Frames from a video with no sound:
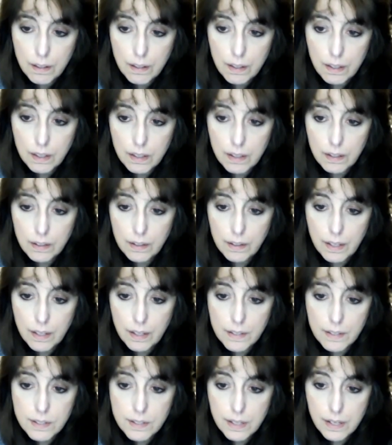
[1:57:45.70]
Italy
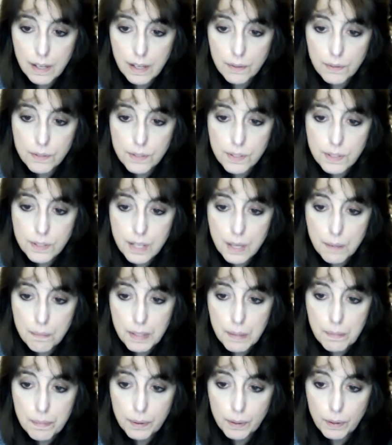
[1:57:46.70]
has announced that
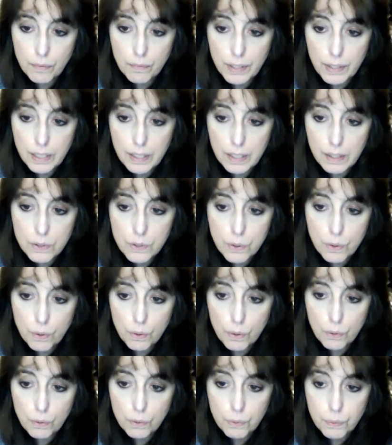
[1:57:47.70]
people over
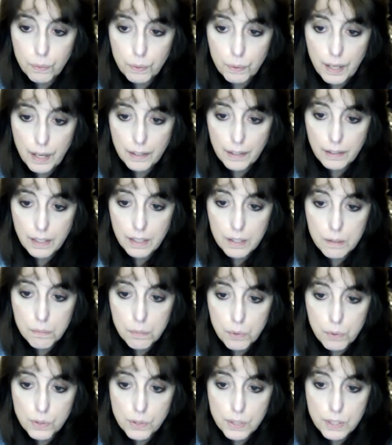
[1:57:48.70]
80-year-olds will not get
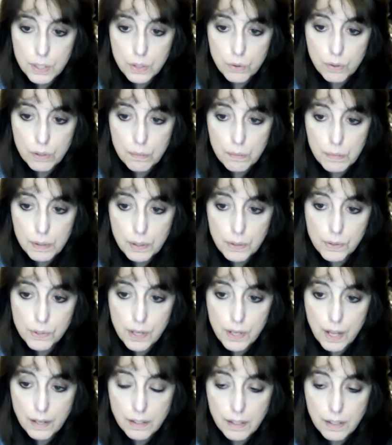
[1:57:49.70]
emergency treatment. There's
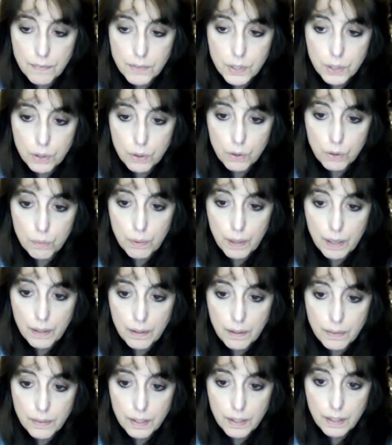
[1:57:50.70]
not enough to go around.
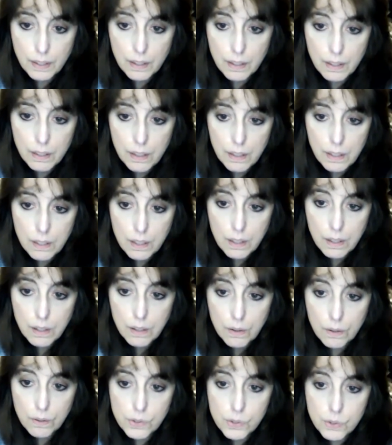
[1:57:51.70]
I think
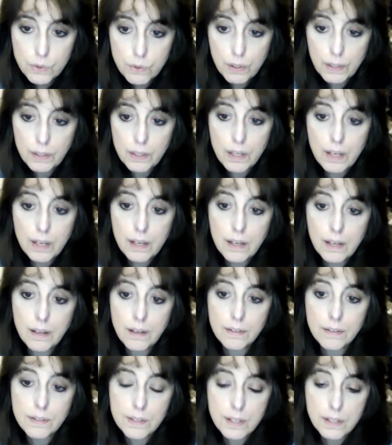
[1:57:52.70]
Australia
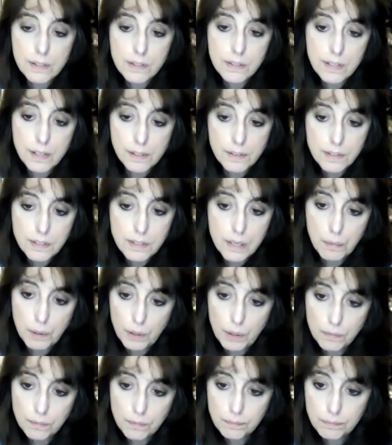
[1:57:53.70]
has said
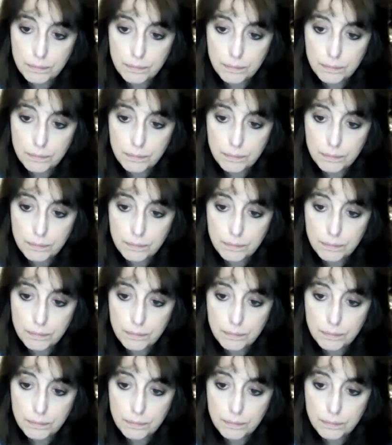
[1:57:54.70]
similar.